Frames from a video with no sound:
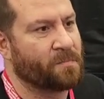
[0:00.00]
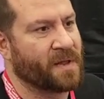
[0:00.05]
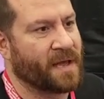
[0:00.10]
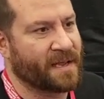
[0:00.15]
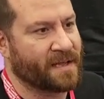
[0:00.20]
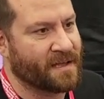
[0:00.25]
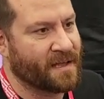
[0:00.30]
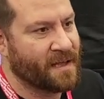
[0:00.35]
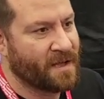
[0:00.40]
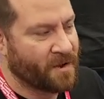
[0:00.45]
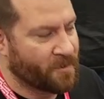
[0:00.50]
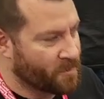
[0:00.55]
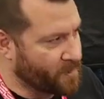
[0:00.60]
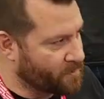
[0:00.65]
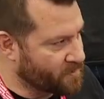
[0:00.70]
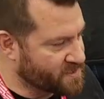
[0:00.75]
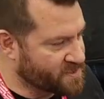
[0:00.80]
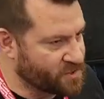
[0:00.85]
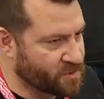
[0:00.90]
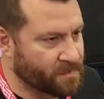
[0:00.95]
Like, we
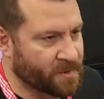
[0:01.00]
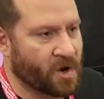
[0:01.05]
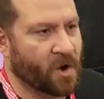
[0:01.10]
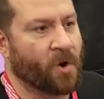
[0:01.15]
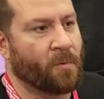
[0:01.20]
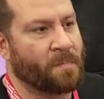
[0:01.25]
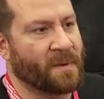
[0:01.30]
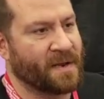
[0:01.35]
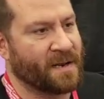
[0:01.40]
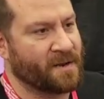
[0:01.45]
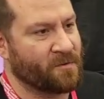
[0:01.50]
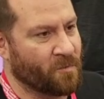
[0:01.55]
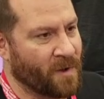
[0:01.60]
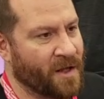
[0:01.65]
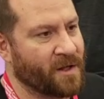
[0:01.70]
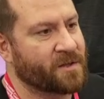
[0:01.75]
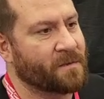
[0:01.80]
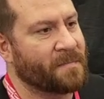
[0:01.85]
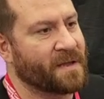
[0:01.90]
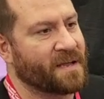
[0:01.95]
were super open and
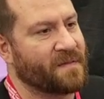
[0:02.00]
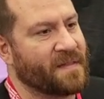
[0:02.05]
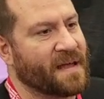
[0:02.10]
welcoming,